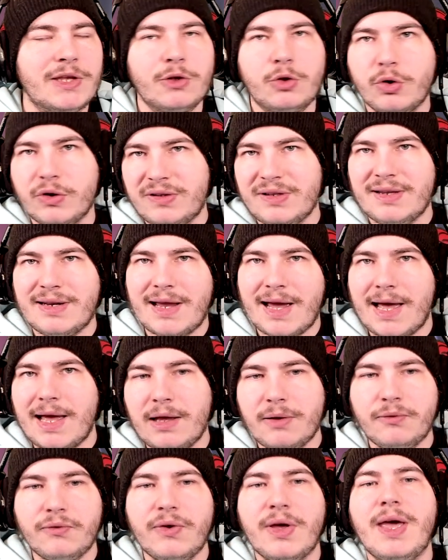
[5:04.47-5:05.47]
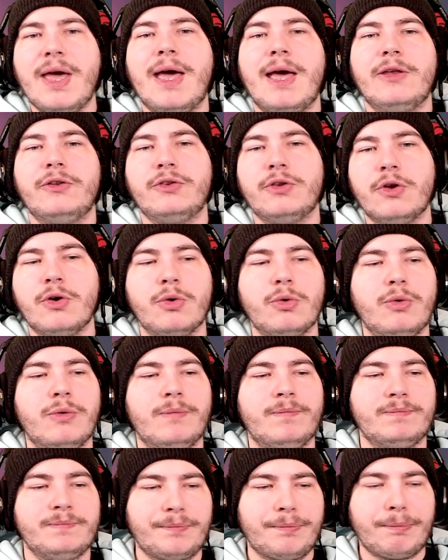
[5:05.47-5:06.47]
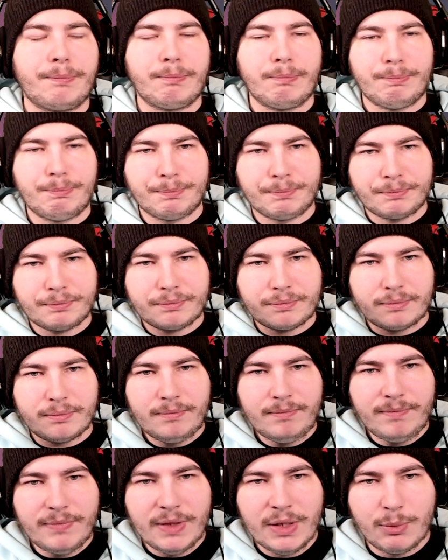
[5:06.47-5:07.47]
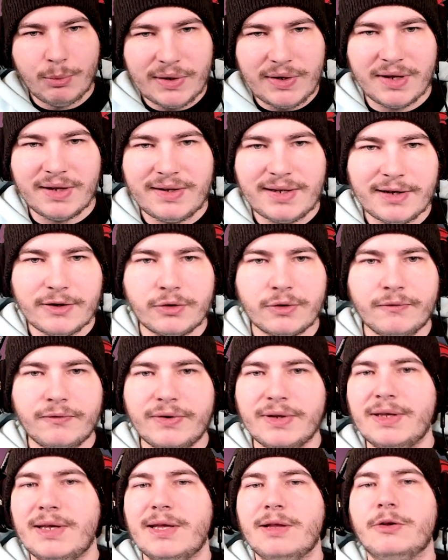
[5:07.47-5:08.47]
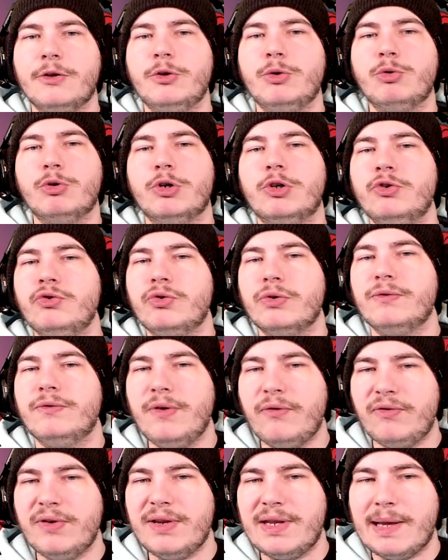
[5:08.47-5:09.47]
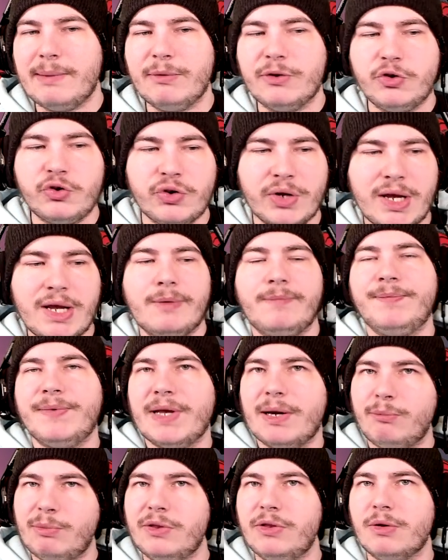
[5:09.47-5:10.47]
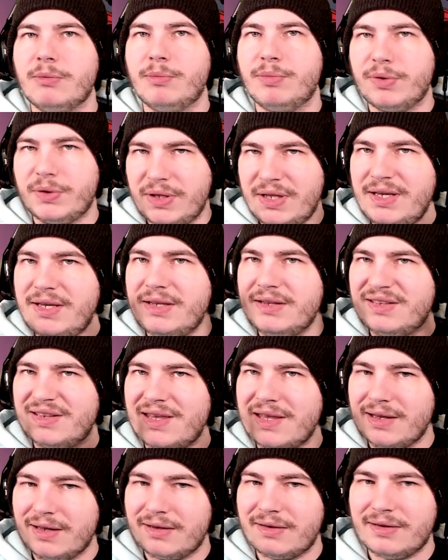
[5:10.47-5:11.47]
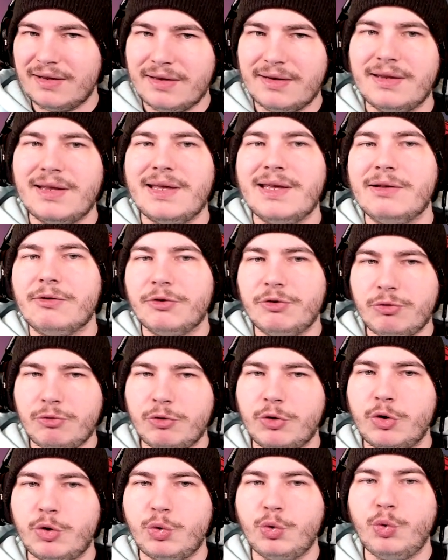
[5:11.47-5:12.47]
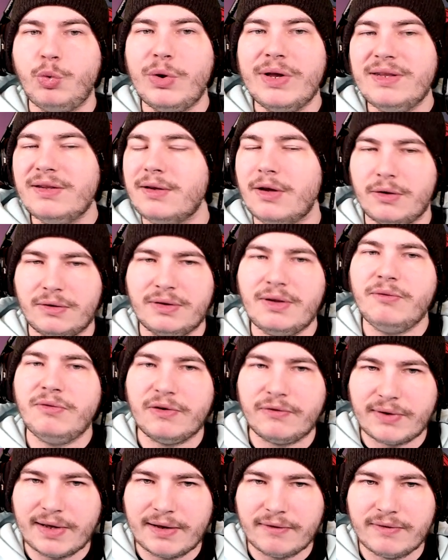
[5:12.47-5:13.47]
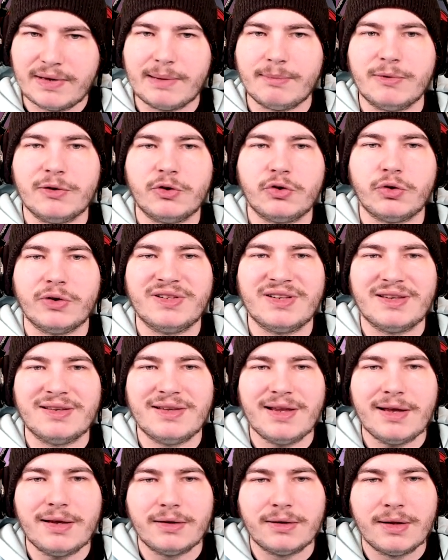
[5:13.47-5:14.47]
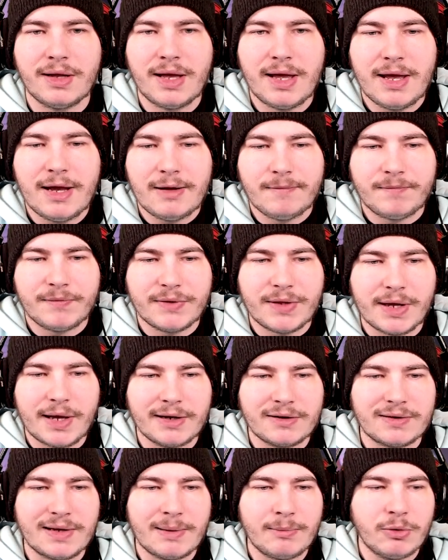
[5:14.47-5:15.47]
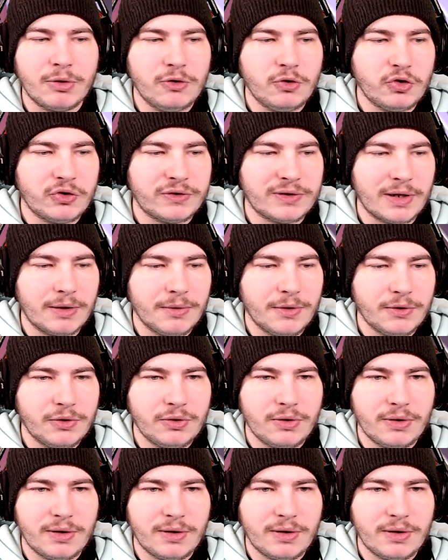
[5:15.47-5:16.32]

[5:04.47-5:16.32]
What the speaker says: cuts it in half. So when it attacks something, it'll do 150 damage, and when the bleed kicks in, it'll do 75 damage. So as you can tell, that actually I'm going to just sell the